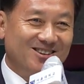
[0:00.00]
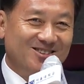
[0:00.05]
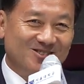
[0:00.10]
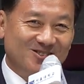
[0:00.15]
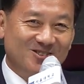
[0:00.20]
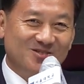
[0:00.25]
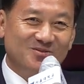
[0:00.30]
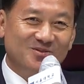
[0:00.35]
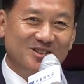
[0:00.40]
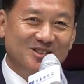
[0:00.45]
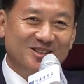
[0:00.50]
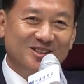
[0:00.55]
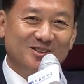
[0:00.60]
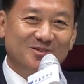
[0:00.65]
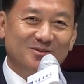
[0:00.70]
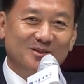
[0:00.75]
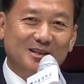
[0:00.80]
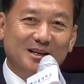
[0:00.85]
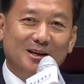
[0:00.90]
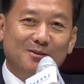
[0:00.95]
I
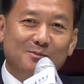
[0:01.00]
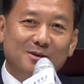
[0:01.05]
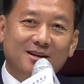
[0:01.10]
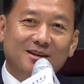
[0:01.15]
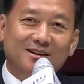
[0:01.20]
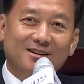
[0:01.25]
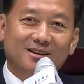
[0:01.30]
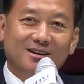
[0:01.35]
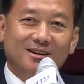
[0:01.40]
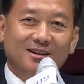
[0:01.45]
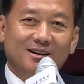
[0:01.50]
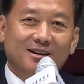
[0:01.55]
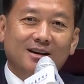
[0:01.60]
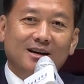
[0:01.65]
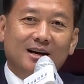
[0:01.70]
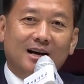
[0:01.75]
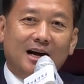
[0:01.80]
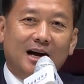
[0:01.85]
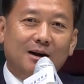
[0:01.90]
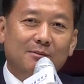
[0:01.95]
believe that the
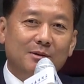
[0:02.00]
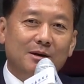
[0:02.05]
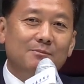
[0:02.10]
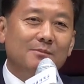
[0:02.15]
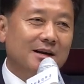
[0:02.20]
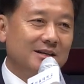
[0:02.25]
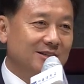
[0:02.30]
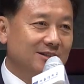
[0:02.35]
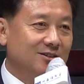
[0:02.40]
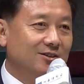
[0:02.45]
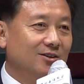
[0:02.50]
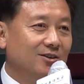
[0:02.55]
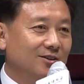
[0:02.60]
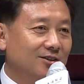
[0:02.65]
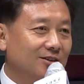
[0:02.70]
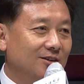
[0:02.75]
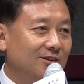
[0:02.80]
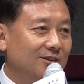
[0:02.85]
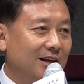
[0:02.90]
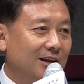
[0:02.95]
Koreans are
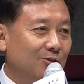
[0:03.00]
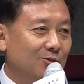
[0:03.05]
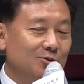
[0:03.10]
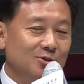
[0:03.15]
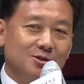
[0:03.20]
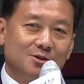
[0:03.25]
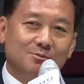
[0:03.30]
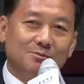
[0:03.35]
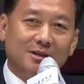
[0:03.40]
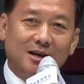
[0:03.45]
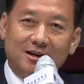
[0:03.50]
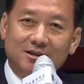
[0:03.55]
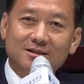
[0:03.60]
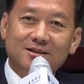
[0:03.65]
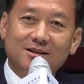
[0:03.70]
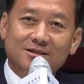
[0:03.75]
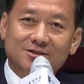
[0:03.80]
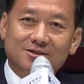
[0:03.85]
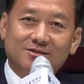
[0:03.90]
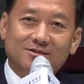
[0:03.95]
amazing.
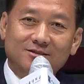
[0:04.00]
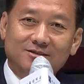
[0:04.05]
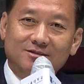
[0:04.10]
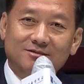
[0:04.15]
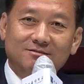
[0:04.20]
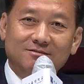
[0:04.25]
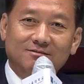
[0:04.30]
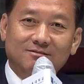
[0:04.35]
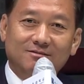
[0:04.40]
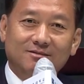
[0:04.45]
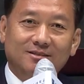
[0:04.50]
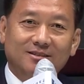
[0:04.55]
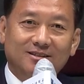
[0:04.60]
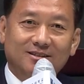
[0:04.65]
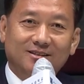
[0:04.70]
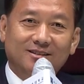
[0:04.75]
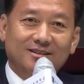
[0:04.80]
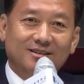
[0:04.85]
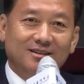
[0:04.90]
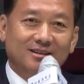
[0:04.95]
If
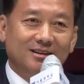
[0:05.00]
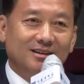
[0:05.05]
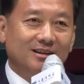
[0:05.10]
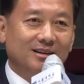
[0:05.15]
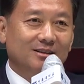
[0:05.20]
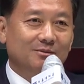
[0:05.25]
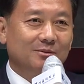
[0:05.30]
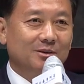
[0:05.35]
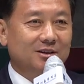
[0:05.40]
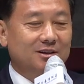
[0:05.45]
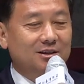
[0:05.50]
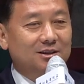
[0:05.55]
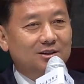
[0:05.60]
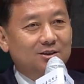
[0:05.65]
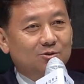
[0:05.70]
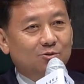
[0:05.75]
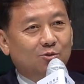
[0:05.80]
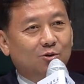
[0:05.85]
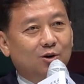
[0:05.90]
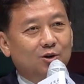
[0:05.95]
the mask were
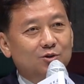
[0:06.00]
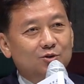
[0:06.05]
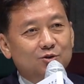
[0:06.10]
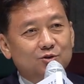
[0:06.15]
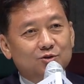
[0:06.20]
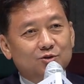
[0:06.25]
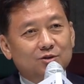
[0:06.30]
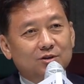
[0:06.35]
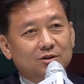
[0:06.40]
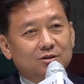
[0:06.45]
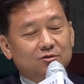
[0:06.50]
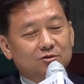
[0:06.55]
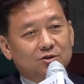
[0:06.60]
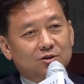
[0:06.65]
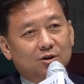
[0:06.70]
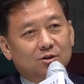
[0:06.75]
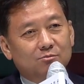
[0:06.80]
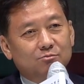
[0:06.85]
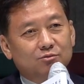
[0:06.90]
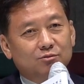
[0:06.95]
distributed like
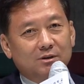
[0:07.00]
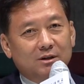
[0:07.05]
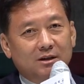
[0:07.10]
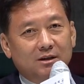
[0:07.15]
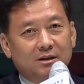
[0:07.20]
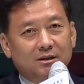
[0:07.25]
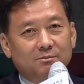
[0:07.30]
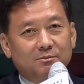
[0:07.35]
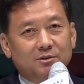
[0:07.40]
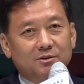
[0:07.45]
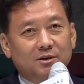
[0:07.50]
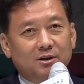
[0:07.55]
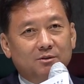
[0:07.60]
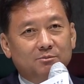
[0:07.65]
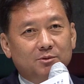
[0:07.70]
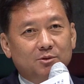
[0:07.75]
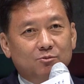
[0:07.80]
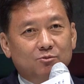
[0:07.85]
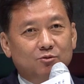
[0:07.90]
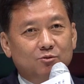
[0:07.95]
Abe mask, that
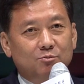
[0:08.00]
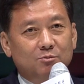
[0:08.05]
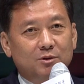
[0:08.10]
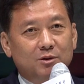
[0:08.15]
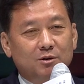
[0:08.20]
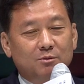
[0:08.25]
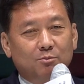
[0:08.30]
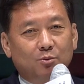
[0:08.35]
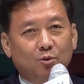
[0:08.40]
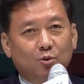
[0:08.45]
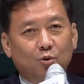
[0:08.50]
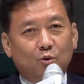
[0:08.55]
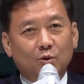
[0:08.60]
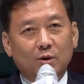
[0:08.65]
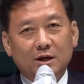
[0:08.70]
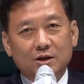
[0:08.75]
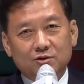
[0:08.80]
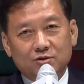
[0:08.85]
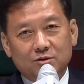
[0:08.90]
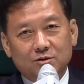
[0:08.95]
I think the
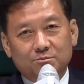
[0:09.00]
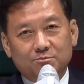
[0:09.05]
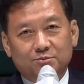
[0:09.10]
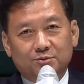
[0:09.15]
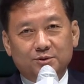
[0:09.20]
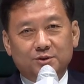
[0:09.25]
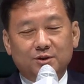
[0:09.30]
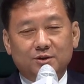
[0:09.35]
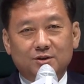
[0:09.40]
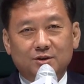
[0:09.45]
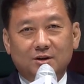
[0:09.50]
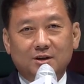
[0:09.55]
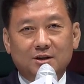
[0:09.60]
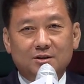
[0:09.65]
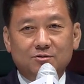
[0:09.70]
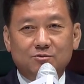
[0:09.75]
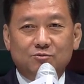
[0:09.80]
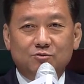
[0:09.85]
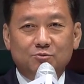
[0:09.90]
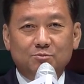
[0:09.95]
Koreans will be
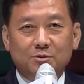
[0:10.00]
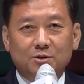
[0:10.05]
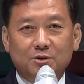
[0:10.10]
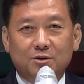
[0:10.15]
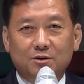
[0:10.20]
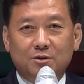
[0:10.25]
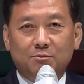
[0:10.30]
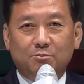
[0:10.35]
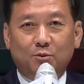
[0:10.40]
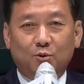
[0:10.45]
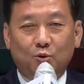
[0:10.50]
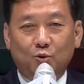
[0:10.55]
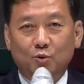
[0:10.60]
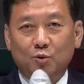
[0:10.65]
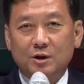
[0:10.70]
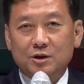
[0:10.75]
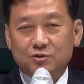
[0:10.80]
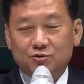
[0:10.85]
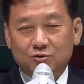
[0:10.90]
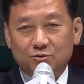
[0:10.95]
really the
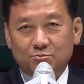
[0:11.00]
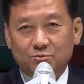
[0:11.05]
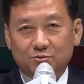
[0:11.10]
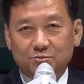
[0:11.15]
startled.